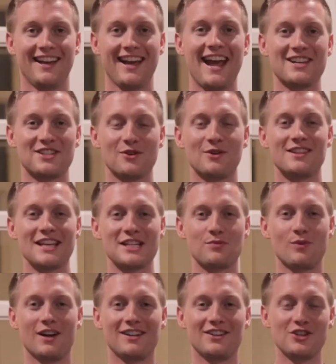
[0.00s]
Hey, so in this
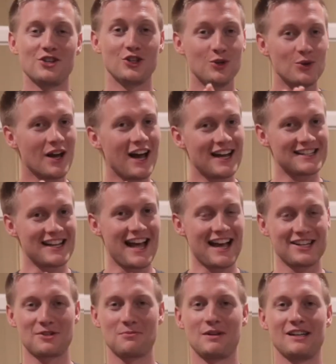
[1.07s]
one, you guys
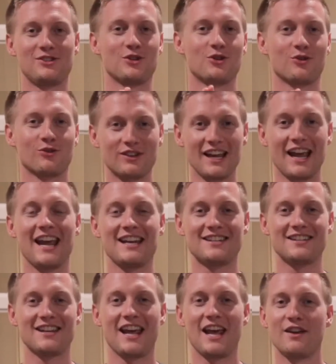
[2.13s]
asked me to
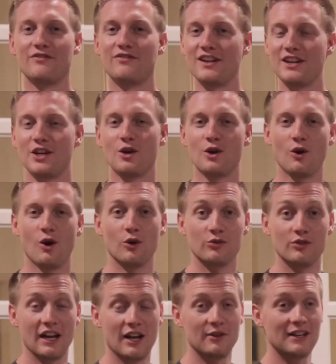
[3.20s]
create a video
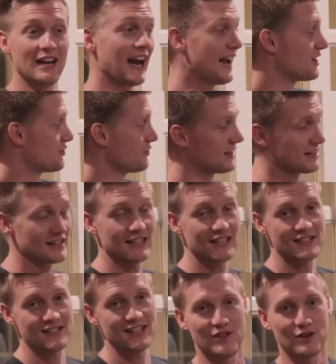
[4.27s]
around answering
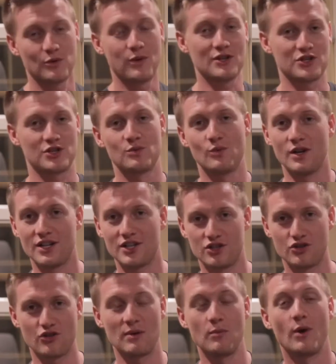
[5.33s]
this. The question was
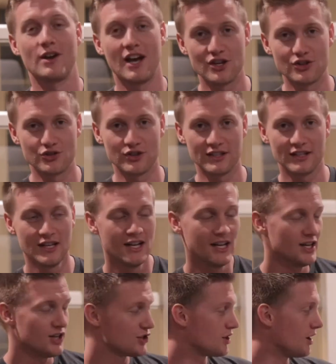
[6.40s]
Dream 100.
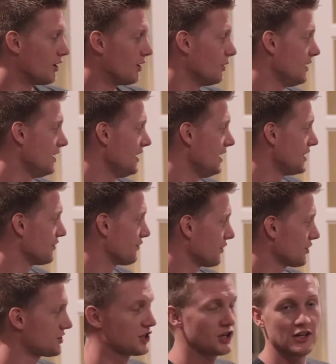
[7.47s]
So the
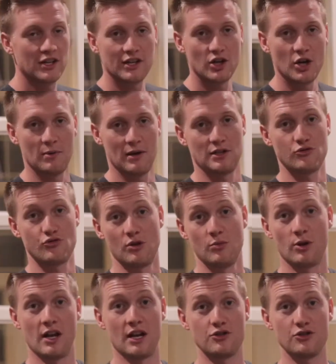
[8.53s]
first thing you need to know about the Dream
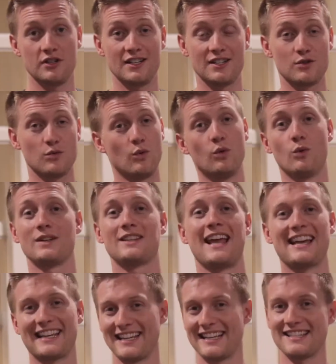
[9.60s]
100 is, well, what the
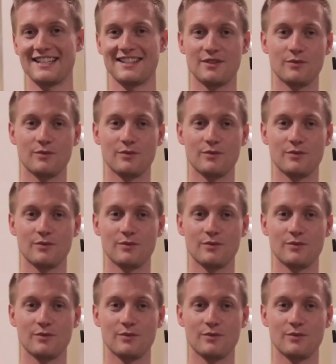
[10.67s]
heck is it?